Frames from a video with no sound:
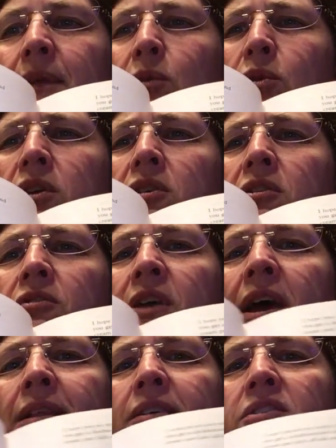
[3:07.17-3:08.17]
I wonder if
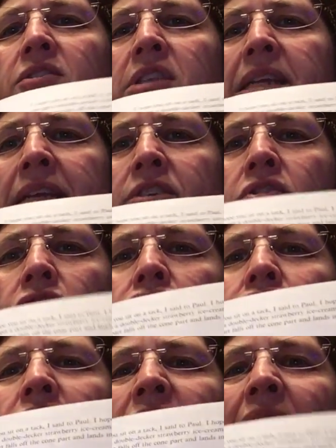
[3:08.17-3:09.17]
Alexander
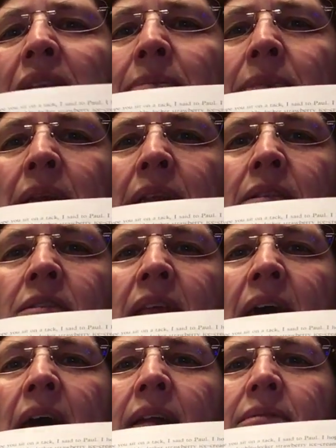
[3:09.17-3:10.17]
really means
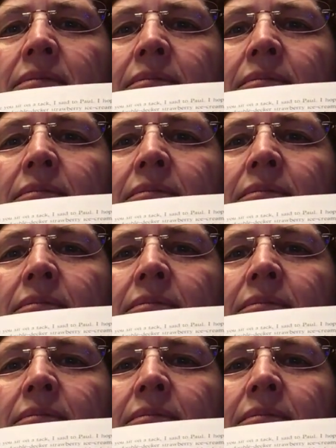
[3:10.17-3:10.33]
that.